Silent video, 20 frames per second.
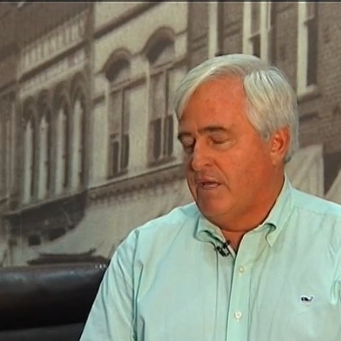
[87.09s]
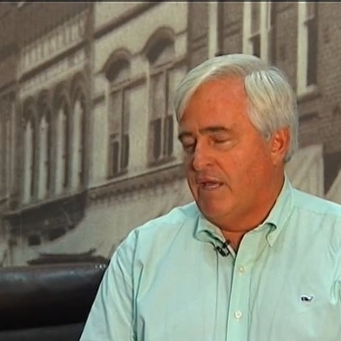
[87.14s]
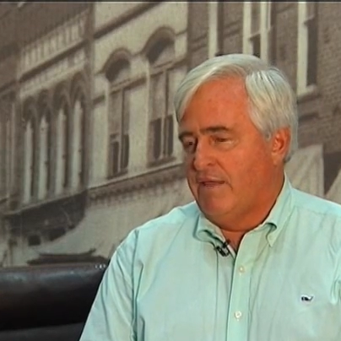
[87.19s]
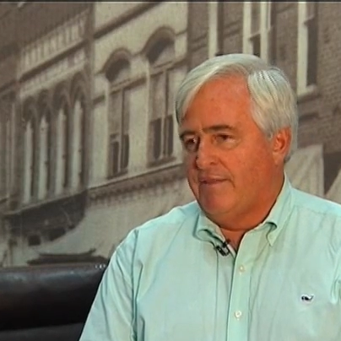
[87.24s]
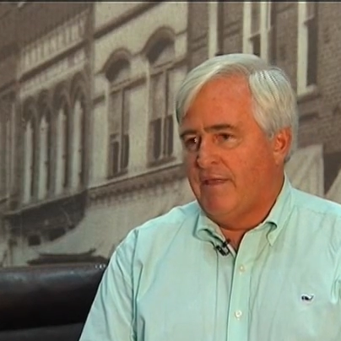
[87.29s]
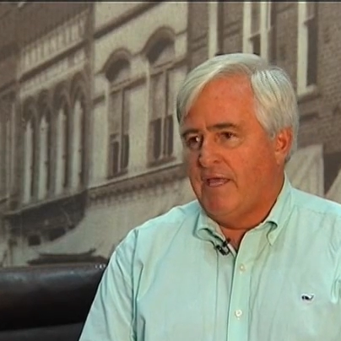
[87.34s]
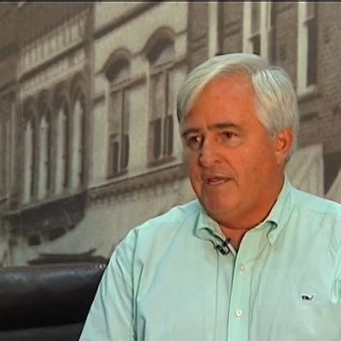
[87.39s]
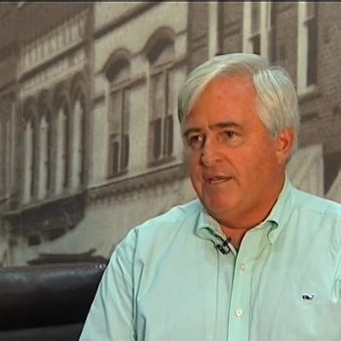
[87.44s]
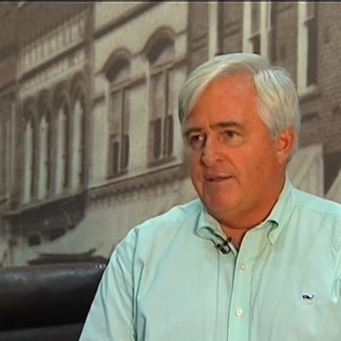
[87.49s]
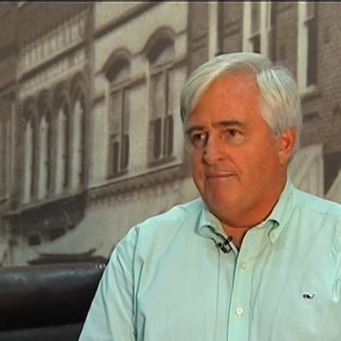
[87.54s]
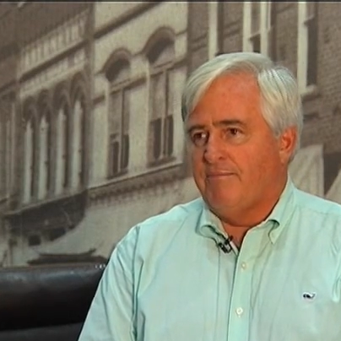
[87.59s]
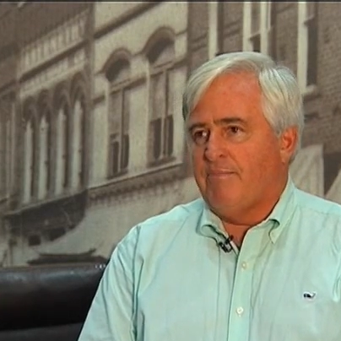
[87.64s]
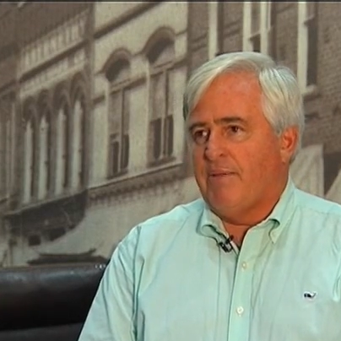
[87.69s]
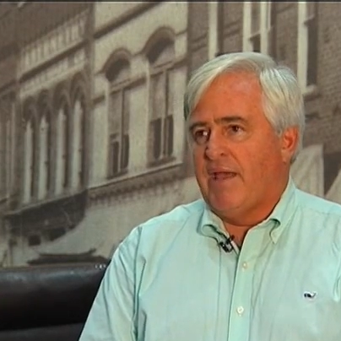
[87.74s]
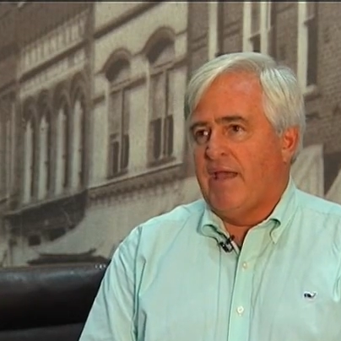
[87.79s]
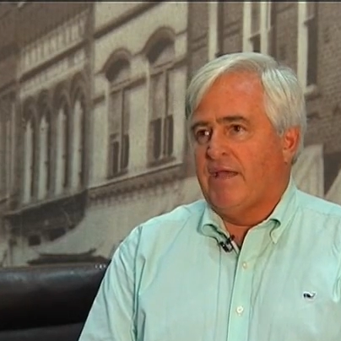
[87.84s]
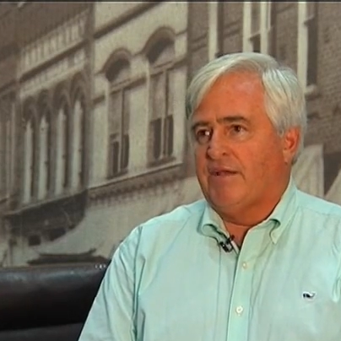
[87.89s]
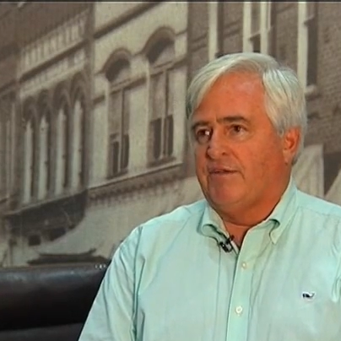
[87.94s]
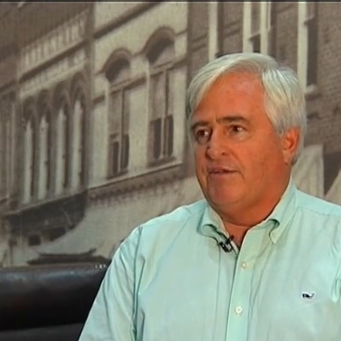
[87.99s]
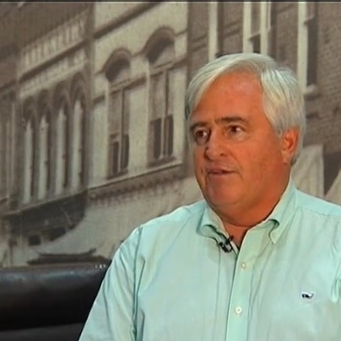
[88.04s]
and that
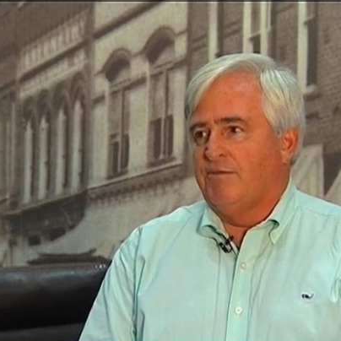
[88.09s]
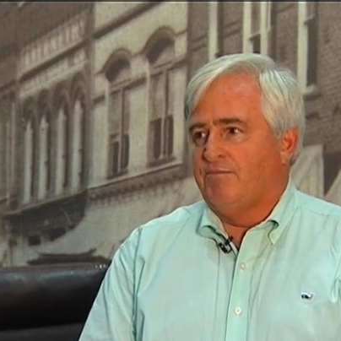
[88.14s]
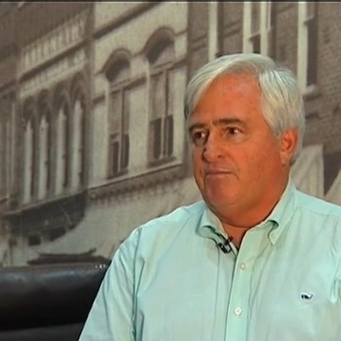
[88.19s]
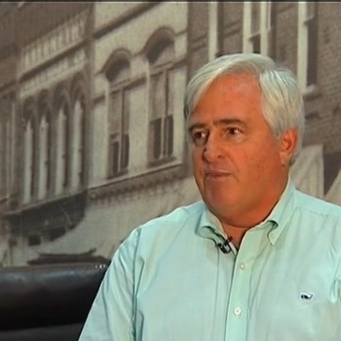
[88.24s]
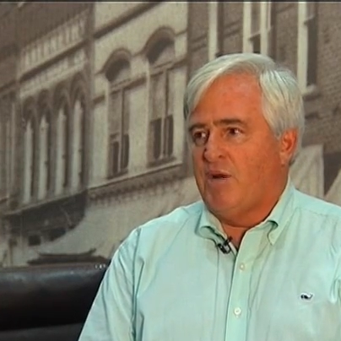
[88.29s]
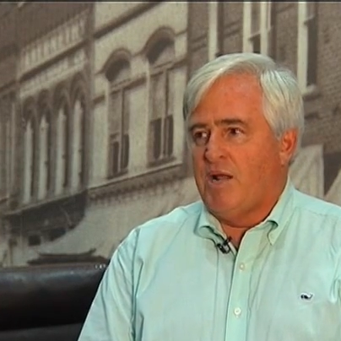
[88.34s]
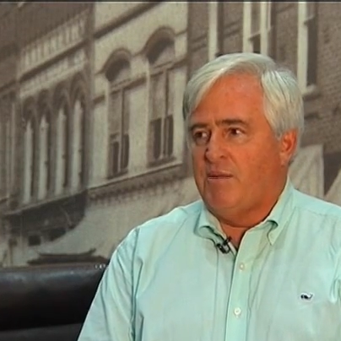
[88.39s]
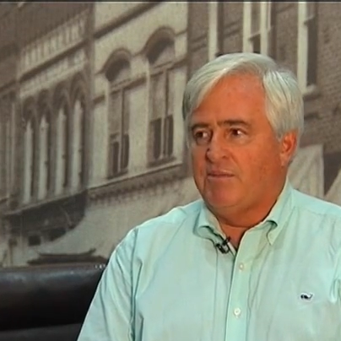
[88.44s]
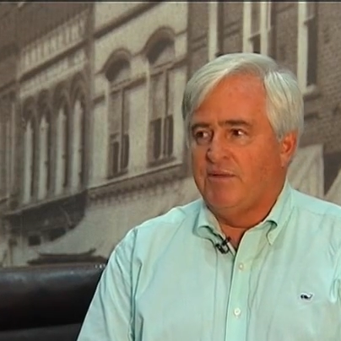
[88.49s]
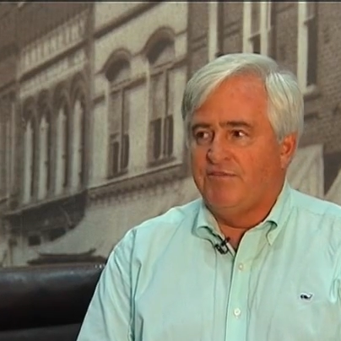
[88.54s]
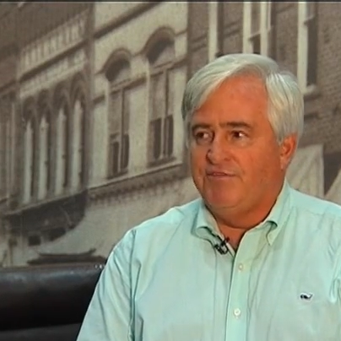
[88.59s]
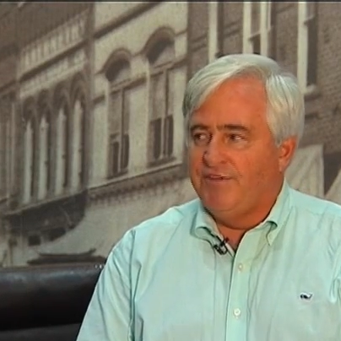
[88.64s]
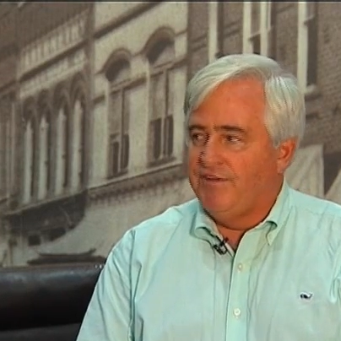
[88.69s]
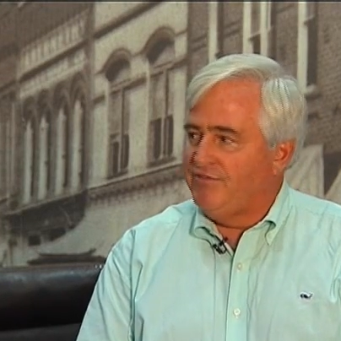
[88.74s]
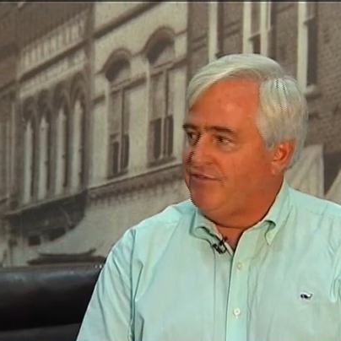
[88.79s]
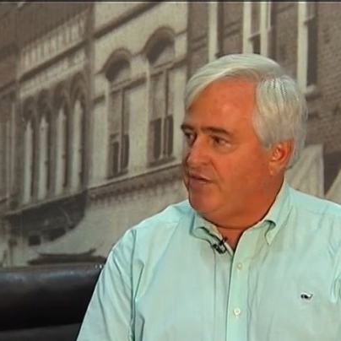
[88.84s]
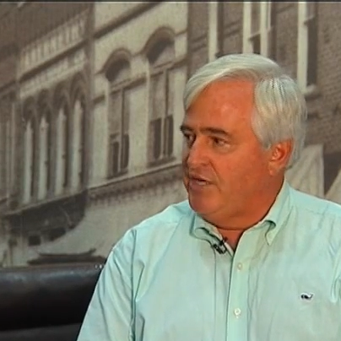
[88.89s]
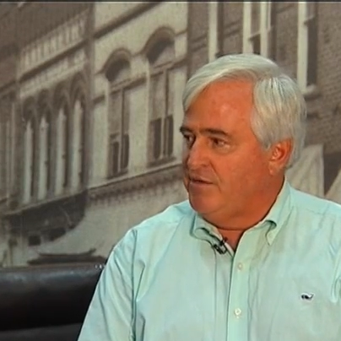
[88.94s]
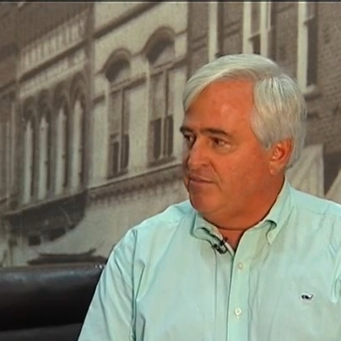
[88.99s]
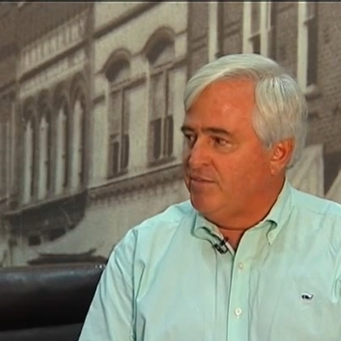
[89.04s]
impacted probably
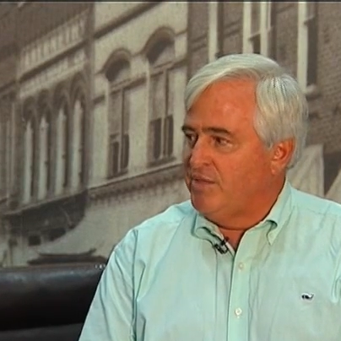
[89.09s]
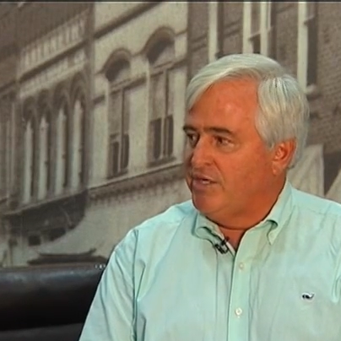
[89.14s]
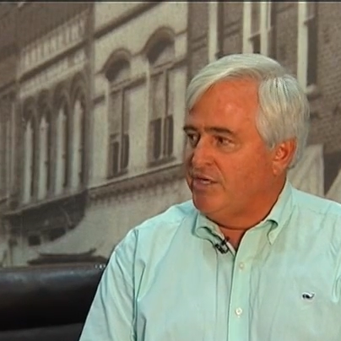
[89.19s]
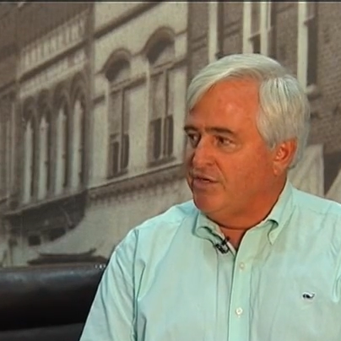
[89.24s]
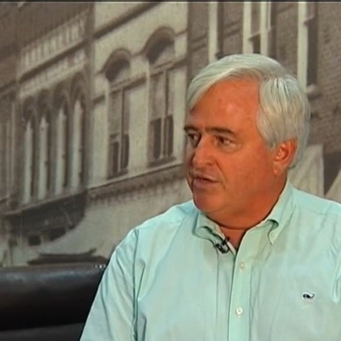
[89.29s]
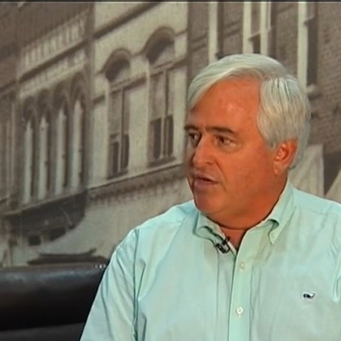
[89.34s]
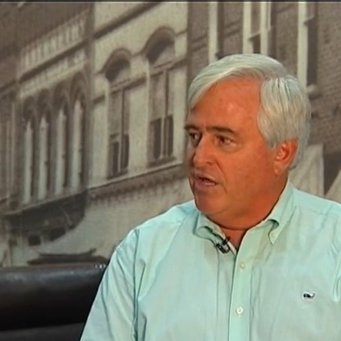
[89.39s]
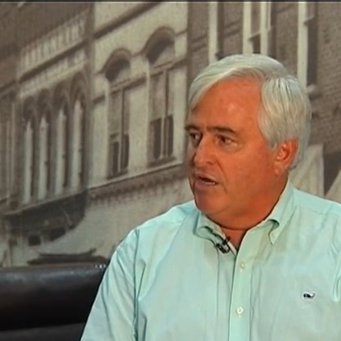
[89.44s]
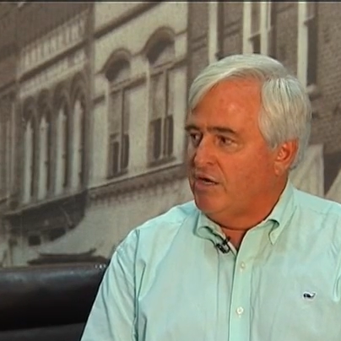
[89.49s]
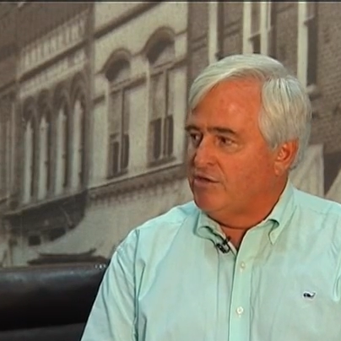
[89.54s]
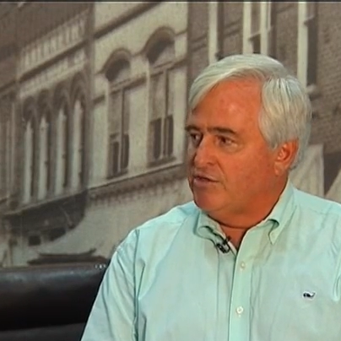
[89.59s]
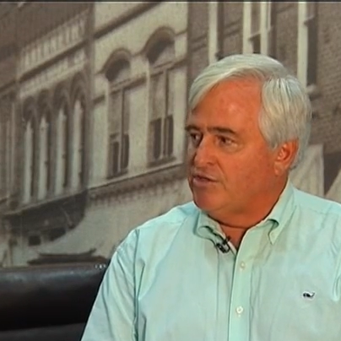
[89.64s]
$15 million